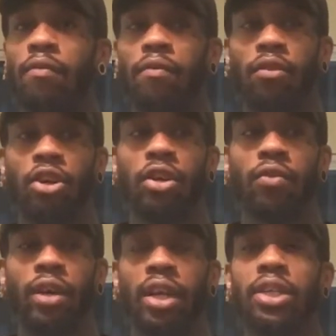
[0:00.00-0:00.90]
good
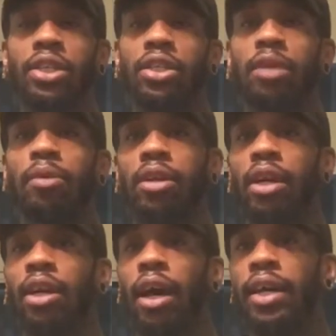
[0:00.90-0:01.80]
relationship, a good
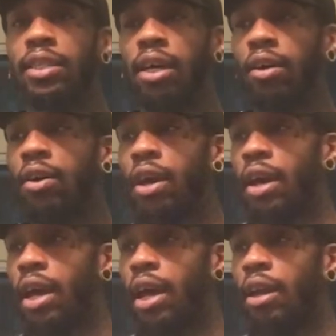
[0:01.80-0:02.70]
clientele
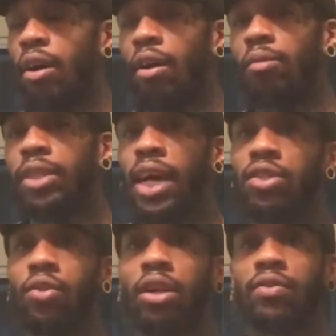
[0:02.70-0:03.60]
and tattoo
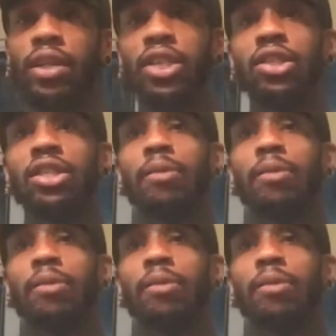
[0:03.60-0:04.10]
artist relationship.